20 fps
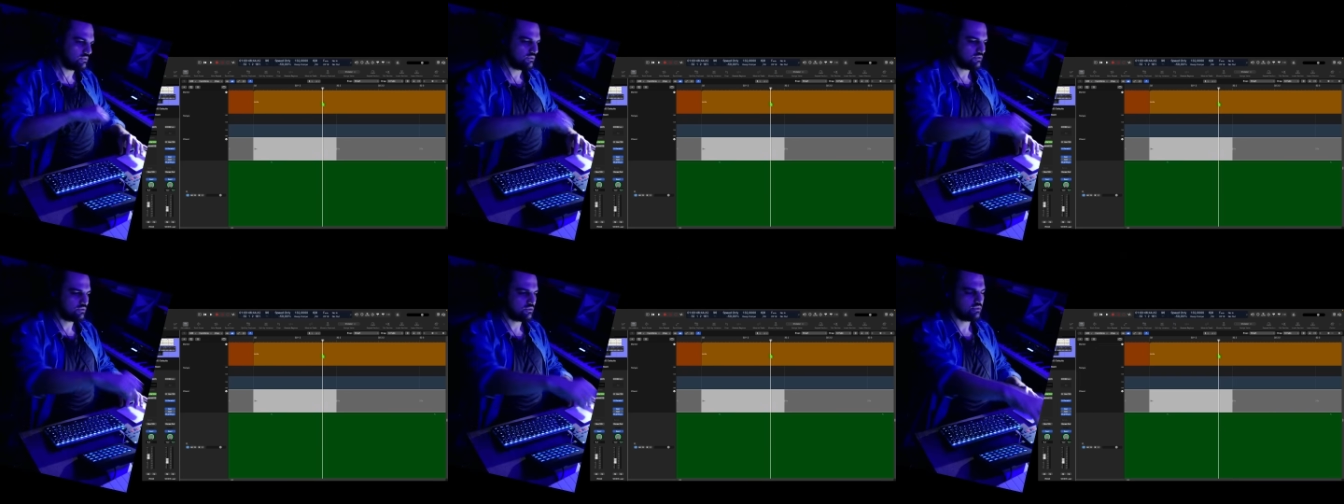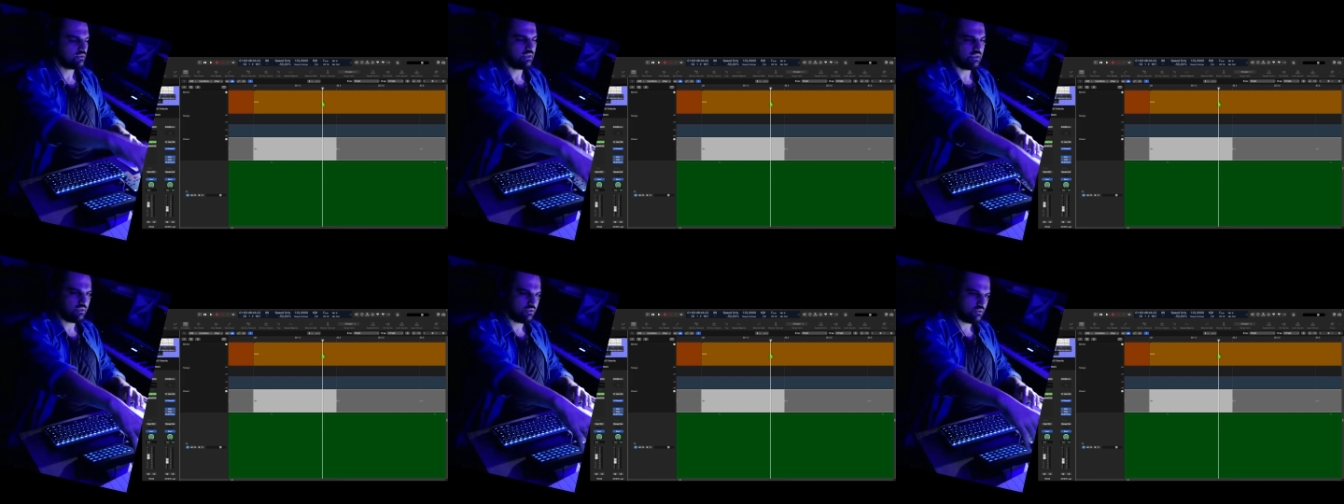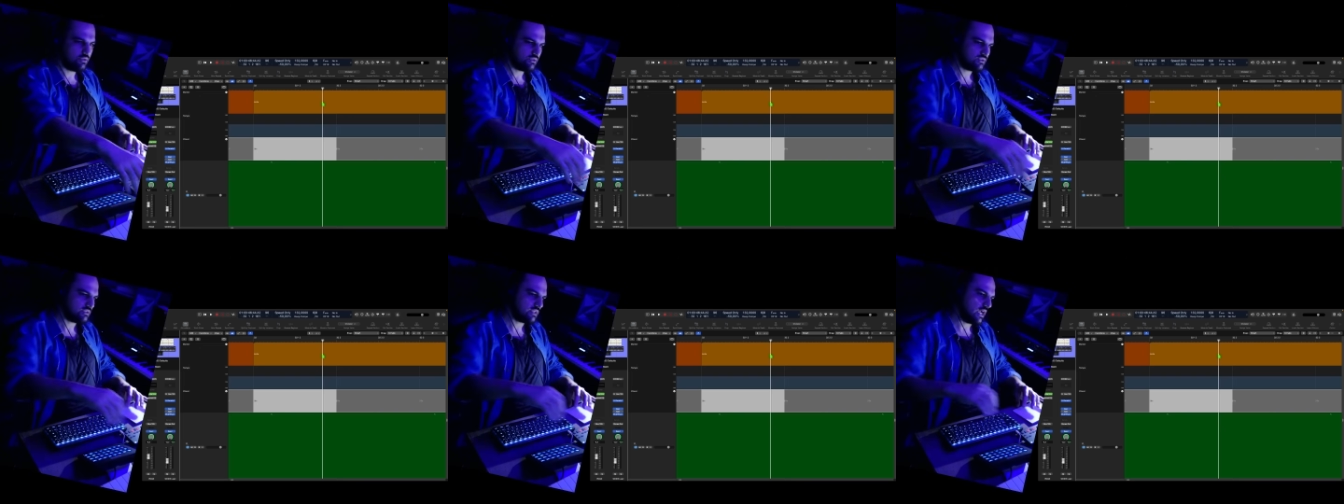So then you
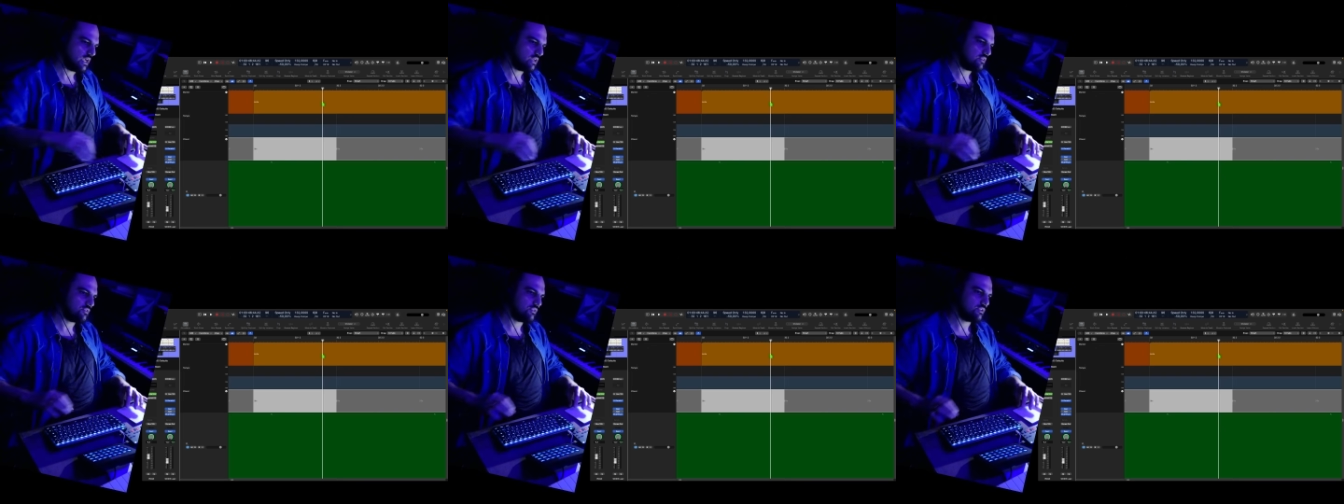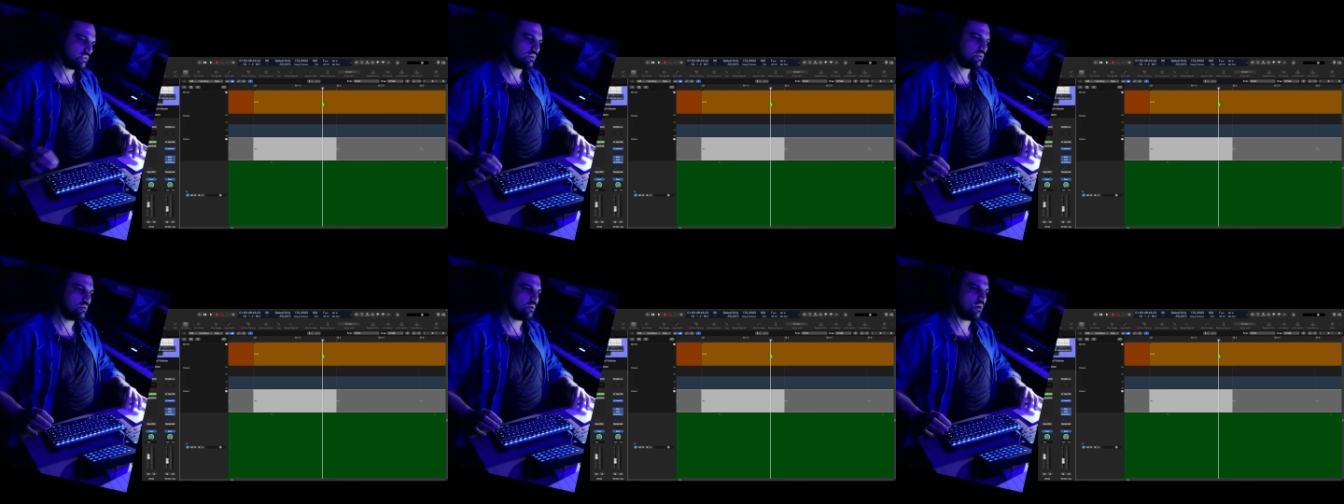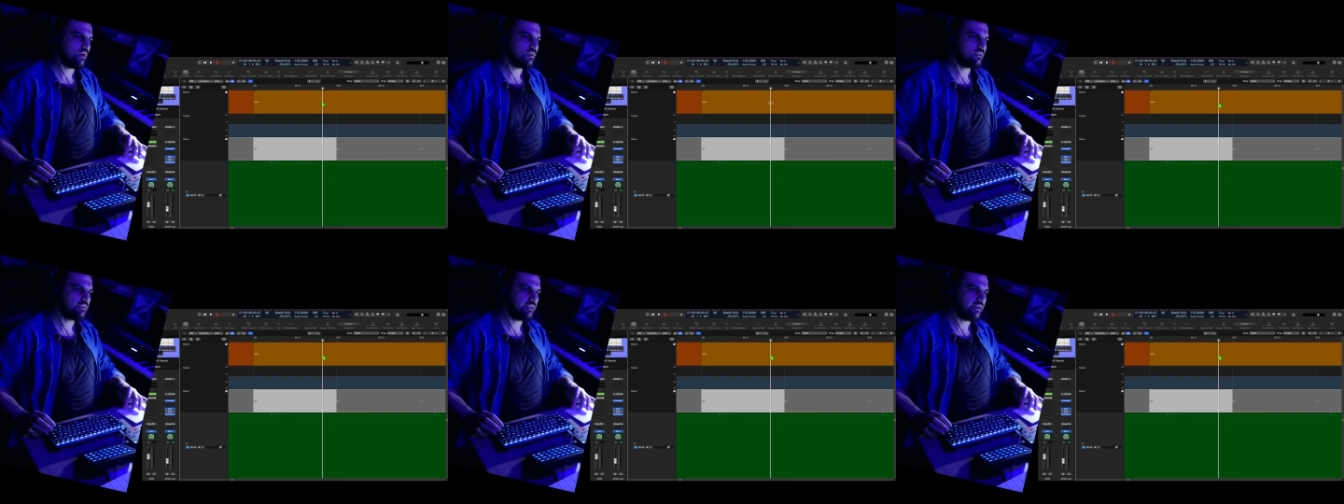start from the
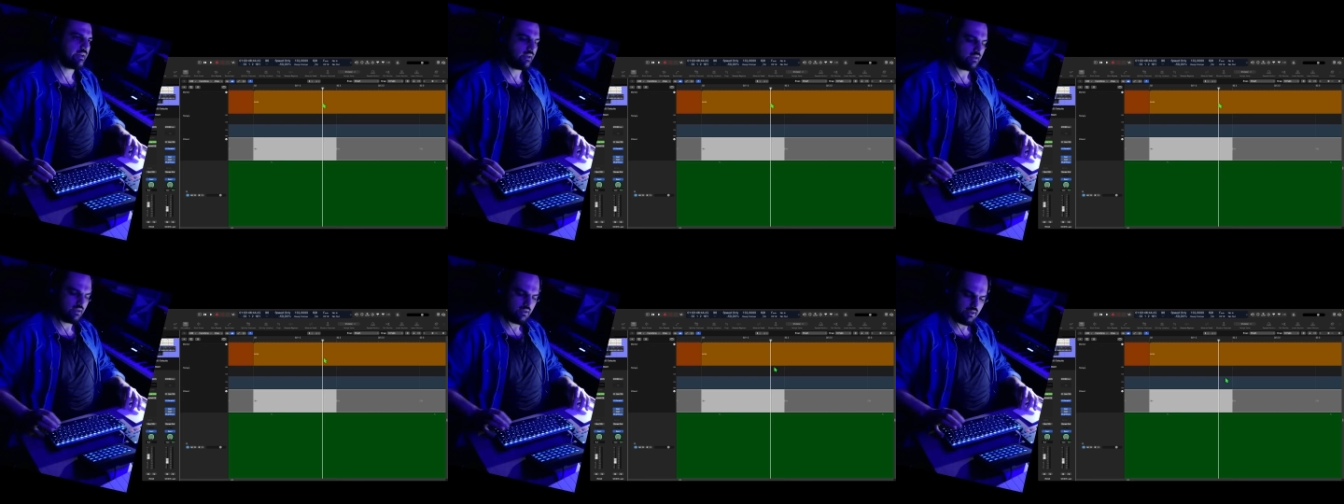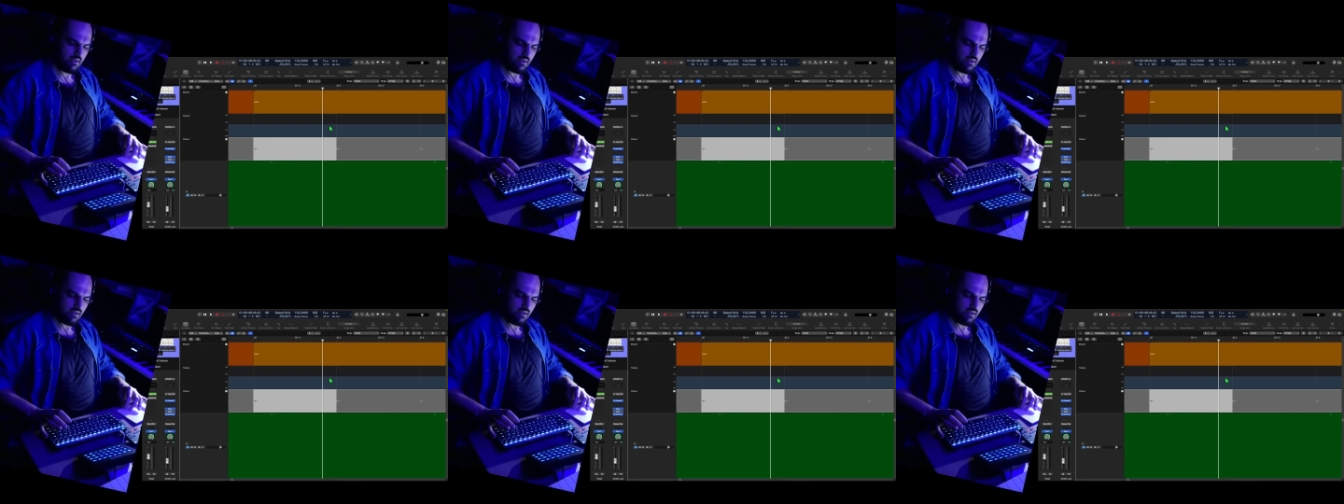chord there,